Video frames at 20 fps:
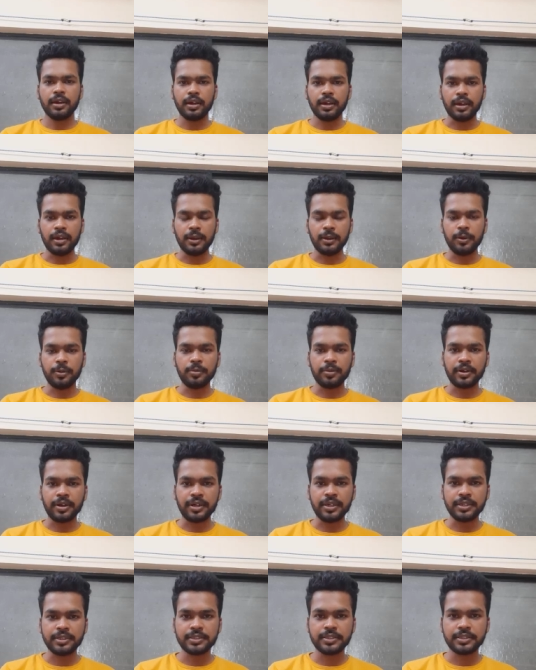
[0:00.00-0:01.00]
Hello
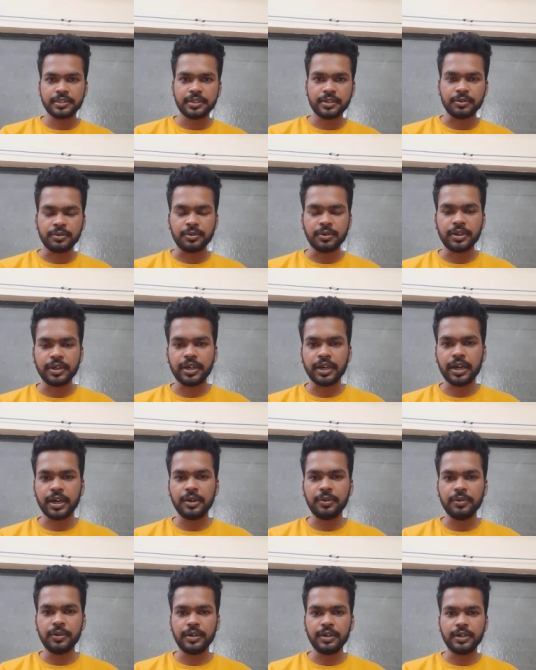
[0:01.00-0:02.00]
friends, today I
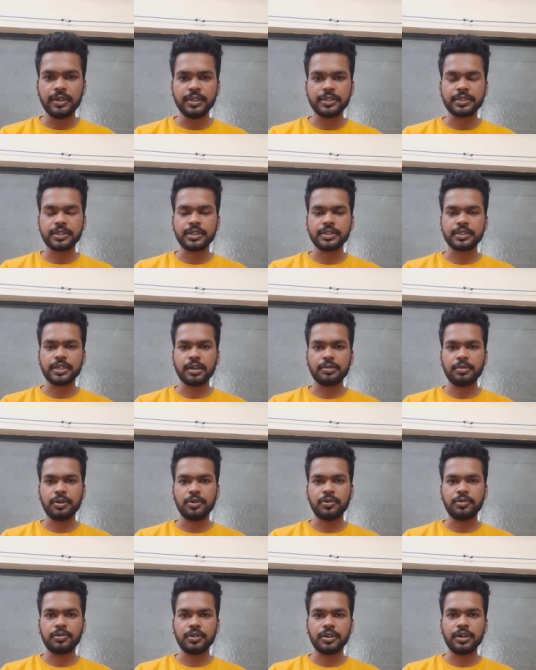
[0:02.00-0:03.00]
will discuss
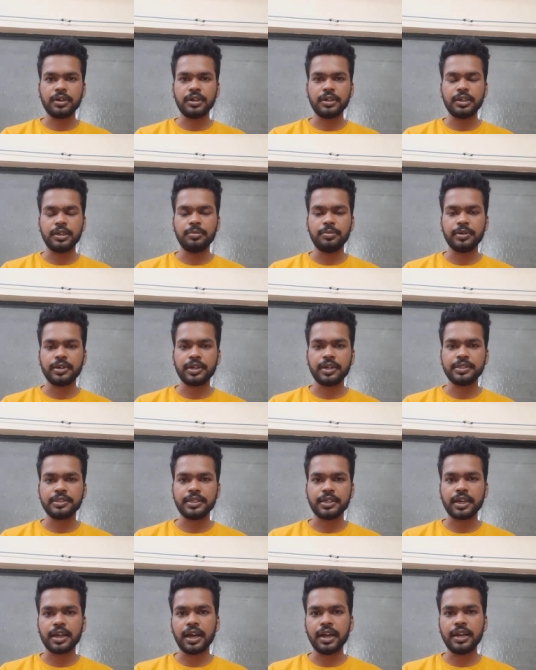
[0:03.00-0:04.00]
about
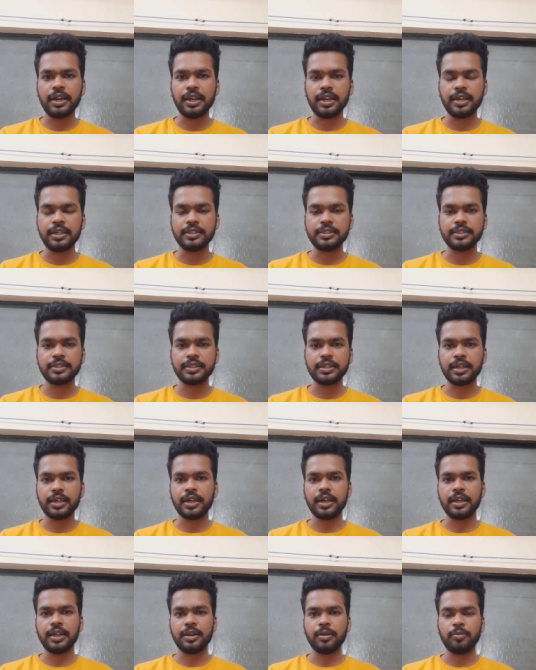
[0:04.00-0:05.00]
efficacy guidelines
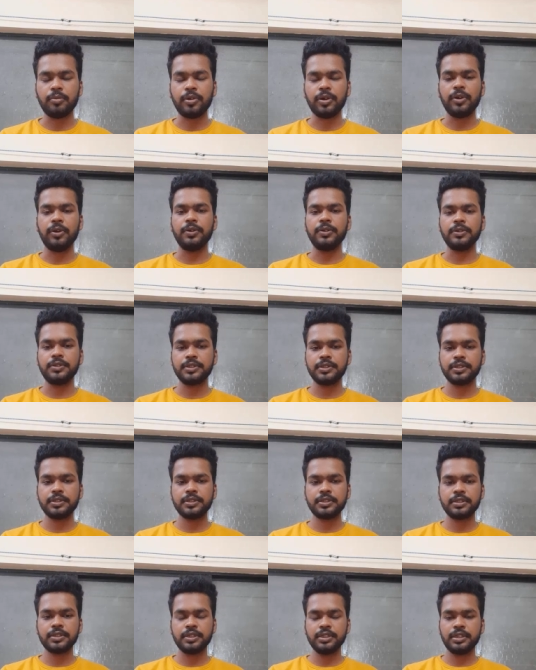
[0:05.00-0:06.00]
and modules.
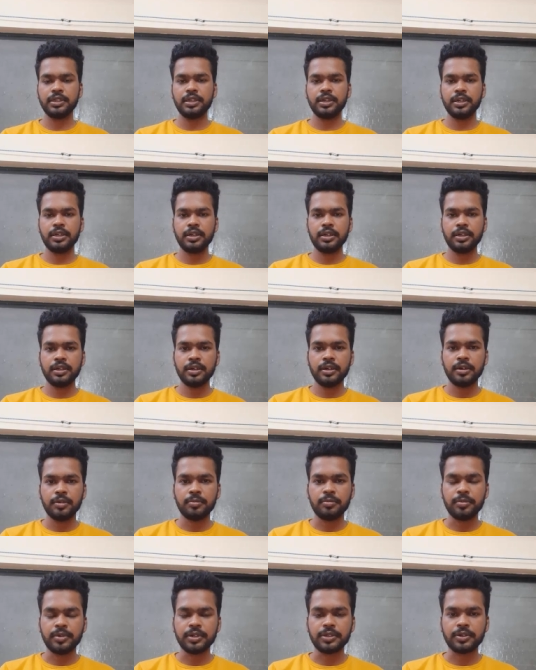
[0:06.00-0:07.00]

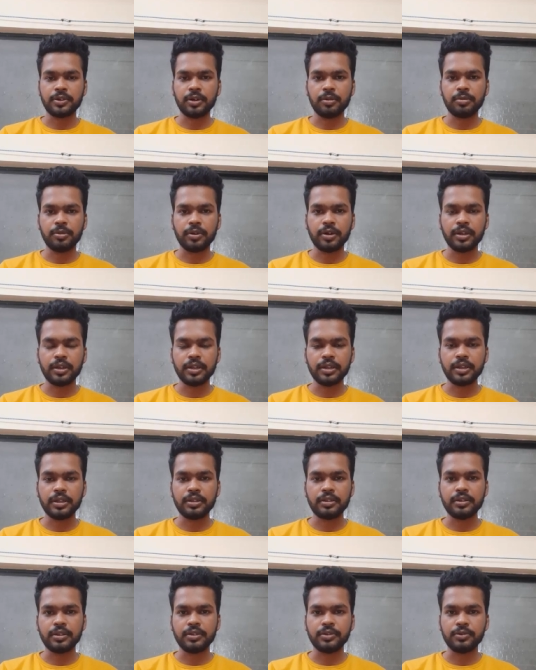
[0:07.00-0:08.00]
First of all,
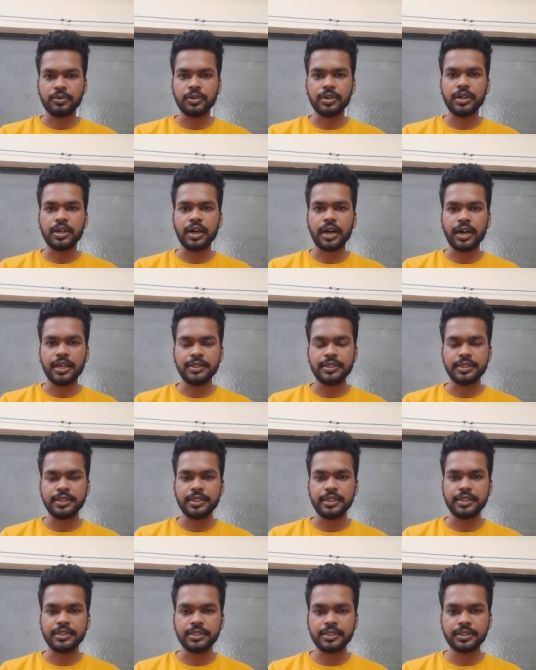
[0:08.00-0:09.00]
to the
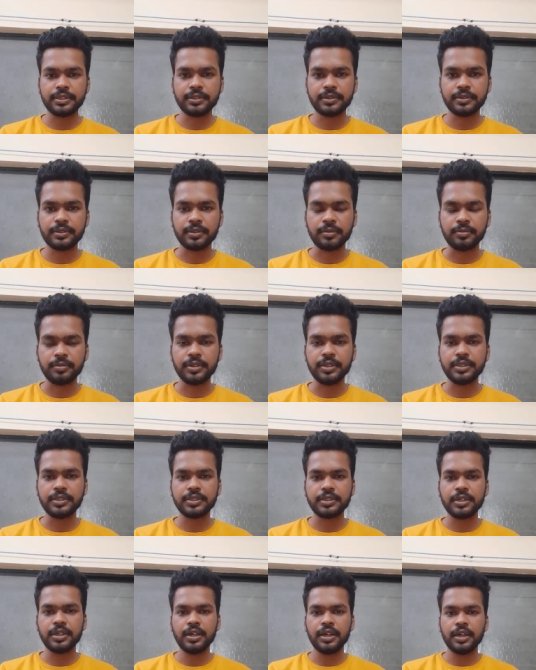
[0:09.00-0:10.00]
ICH
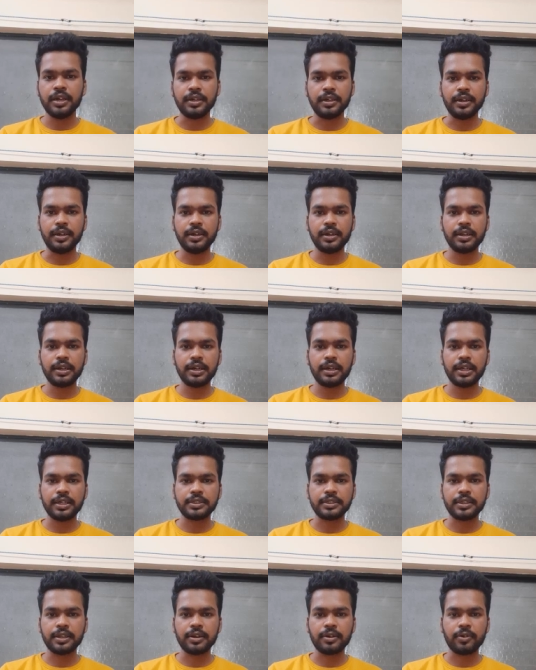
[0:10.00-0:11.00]
means
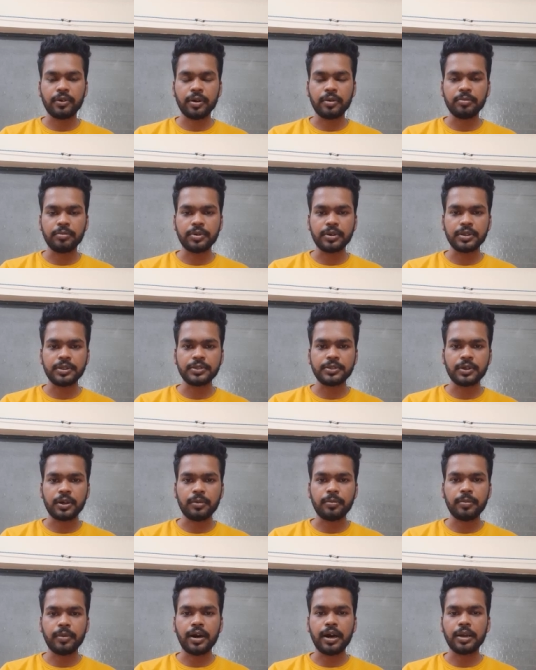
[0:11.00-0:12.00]
International Conference
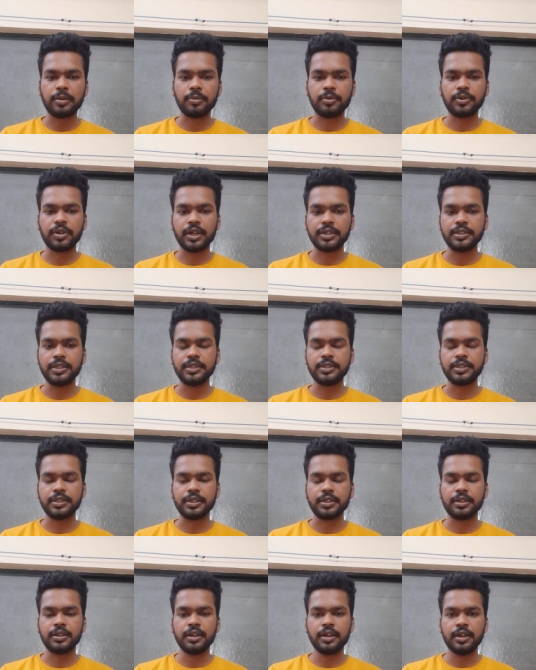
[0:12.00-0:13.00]
of Harmonization.